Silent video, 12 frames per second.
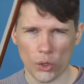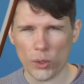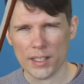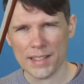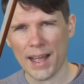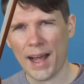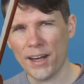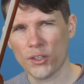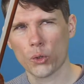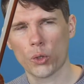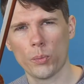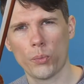So it is
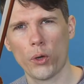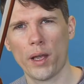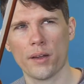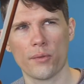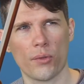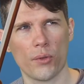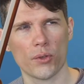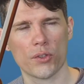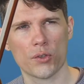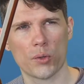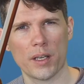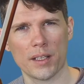hard to compare
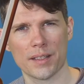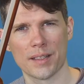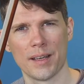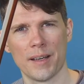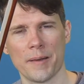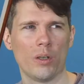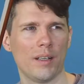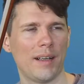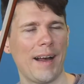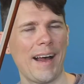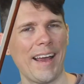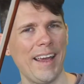those strings to
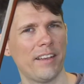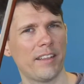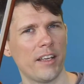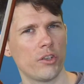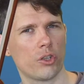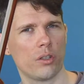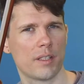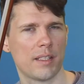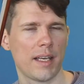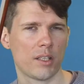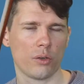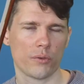a high tension
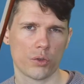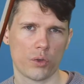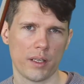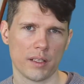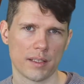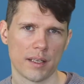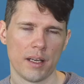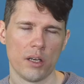set of strings,